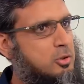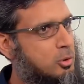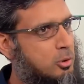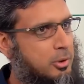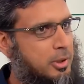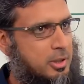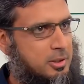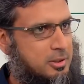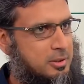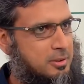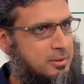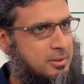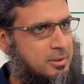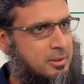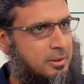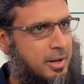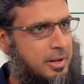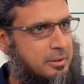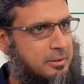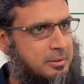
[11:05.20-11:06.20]
storage,
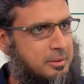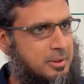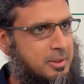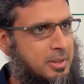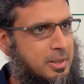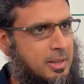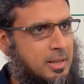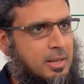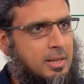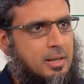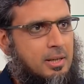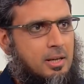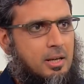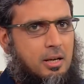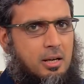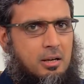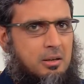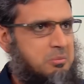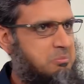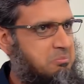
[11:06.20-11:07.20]
right? Right. Okay.
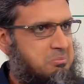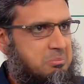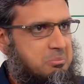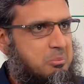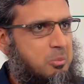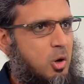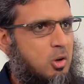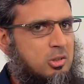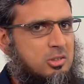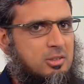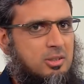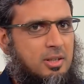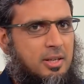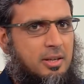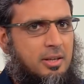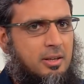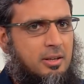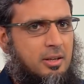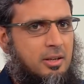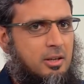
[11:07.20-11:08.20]
Uh,
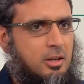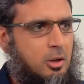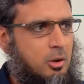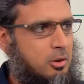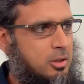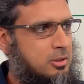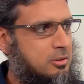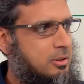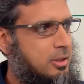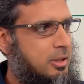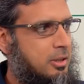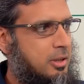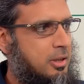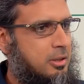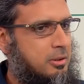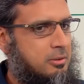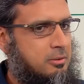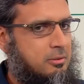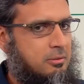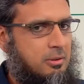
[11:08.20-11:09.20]
mostly, you know, it's
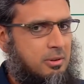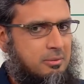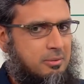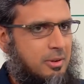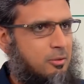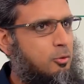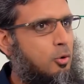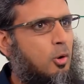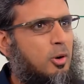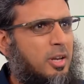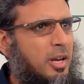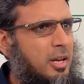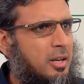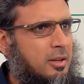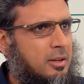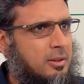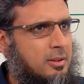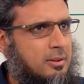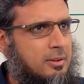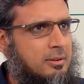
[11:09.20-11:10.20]
it, it, four
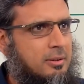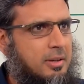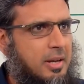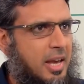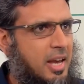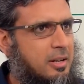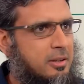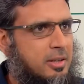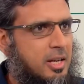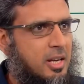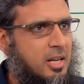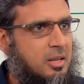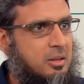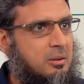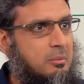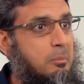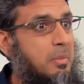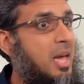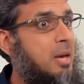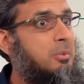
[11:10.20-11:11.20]
gig, eight yeah.
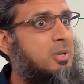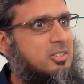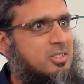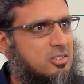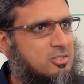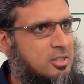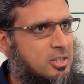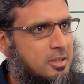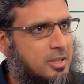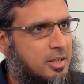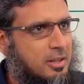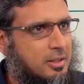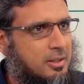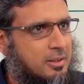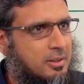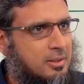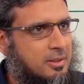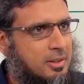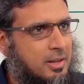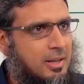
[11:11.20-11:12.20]
gig, maybe 16 gig.
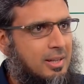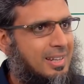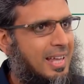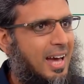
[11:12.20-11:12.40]
Oh, well,